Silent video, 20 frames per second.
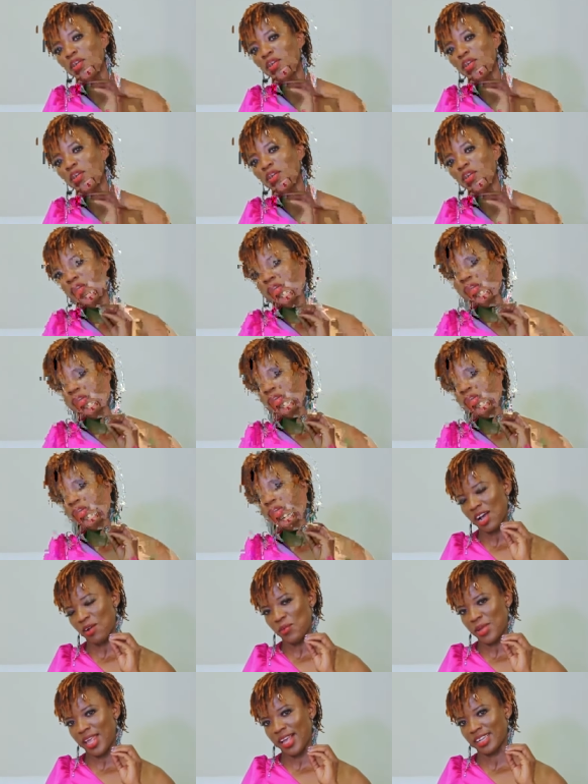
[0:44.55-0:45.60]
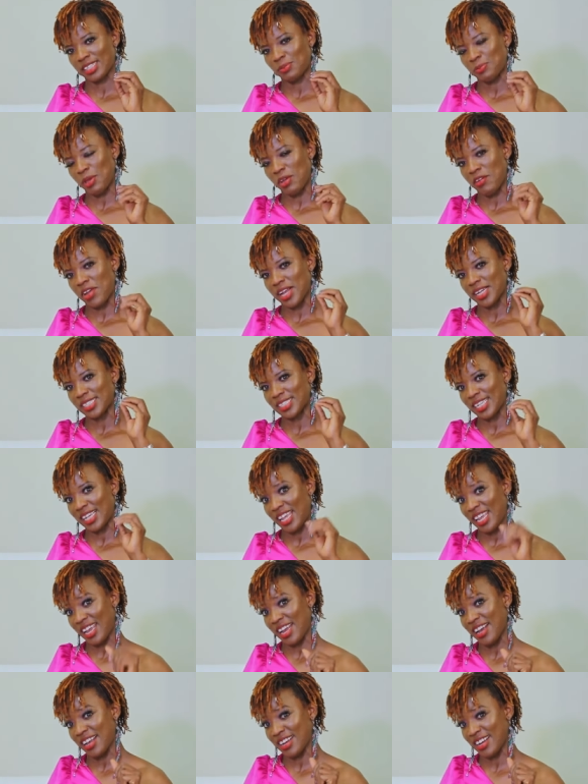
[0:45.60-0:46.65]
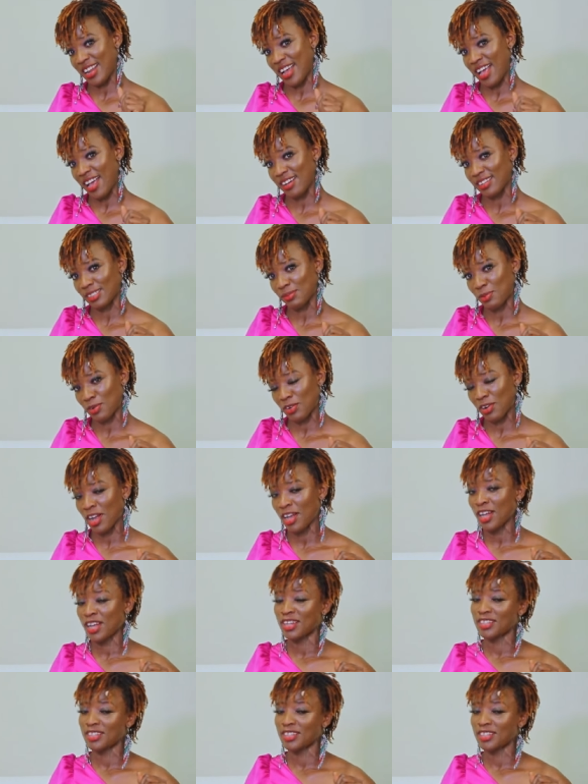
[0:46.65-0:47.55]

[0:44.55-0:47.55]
frustrations that we experience here in the diaspora.